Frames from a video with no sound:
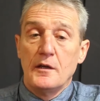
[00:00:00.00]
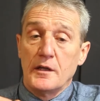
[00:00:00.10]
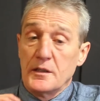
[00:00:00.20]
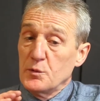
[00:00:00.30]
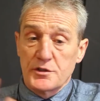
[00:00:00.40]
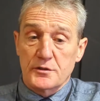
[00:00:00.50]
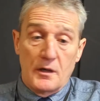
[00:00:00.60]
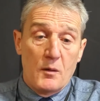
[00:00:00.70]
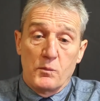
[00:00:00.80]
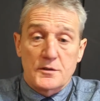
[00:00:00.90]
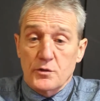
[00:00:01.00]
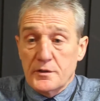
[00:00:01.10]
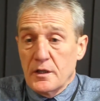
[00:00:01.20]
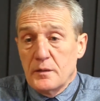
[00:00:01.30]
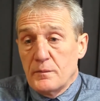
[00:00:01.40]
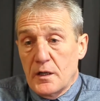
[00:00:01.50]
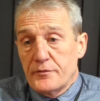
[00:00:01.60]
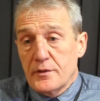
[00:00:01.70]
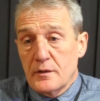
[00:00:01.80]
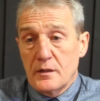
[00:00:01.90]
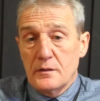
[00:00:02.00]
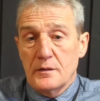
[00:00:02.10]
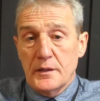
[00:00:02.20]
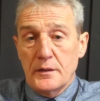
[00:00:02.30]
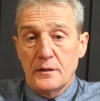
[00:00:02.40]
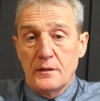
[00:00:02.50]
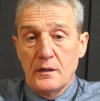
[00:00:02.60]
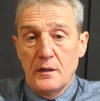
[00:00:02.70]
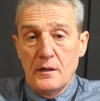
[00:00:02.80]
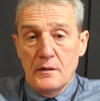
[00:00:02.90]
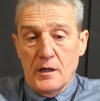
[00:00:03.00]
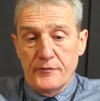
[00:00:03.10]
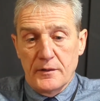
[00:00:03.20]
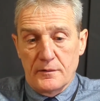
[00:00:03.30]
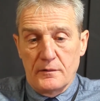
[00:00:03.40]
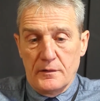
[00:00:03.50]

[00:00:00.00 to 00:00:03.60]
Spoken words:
and it was just upwards all the time after that. And I think